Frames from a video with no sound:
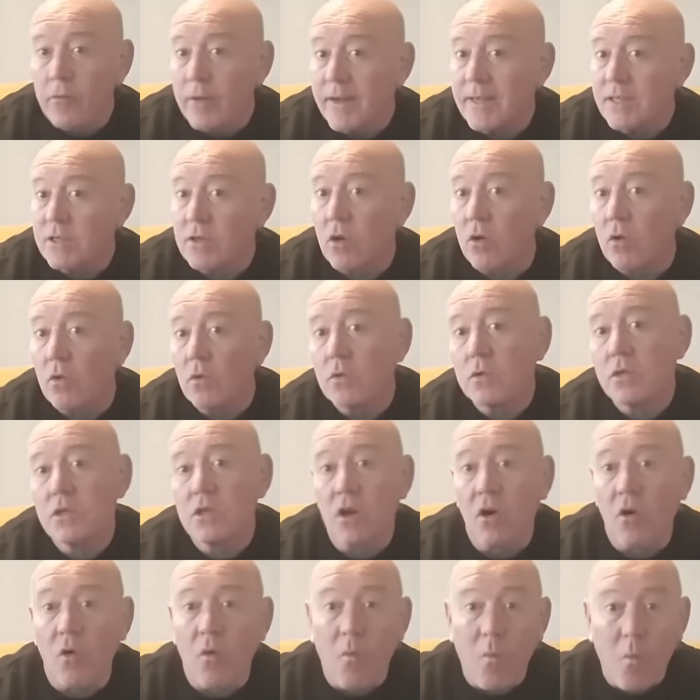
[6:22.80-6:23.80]
is
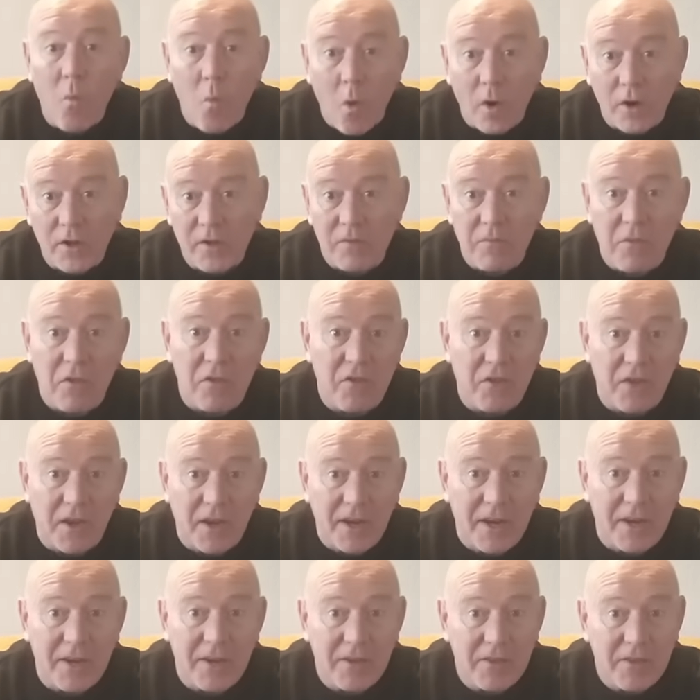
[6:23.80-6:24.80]
also one other
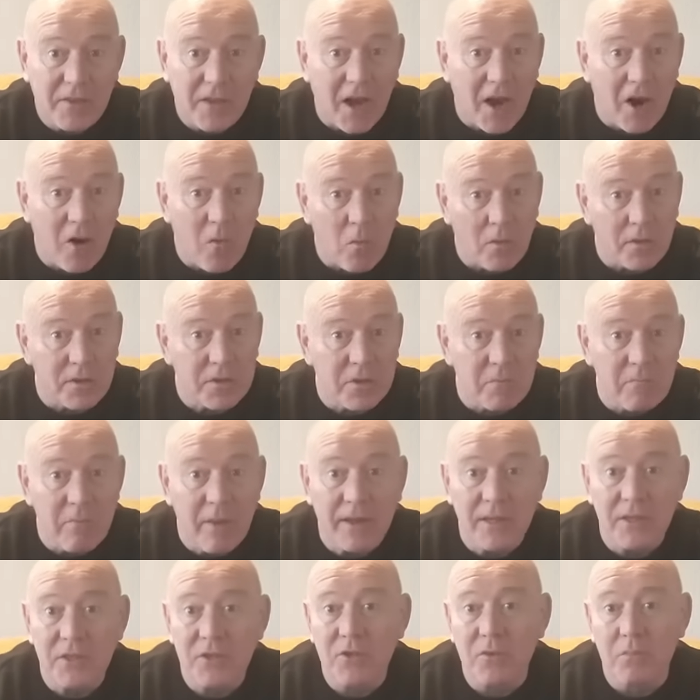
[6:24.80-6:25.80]
thing that I want to
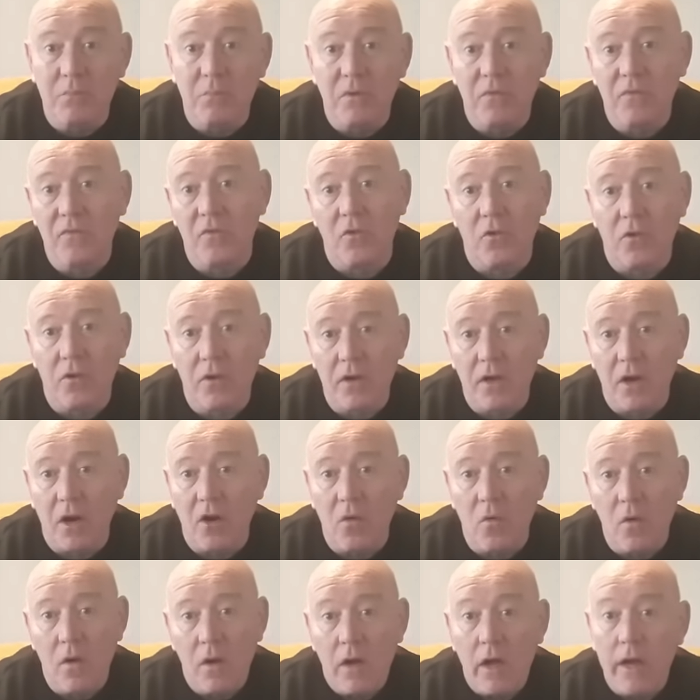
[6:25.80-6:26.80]
mention before I go,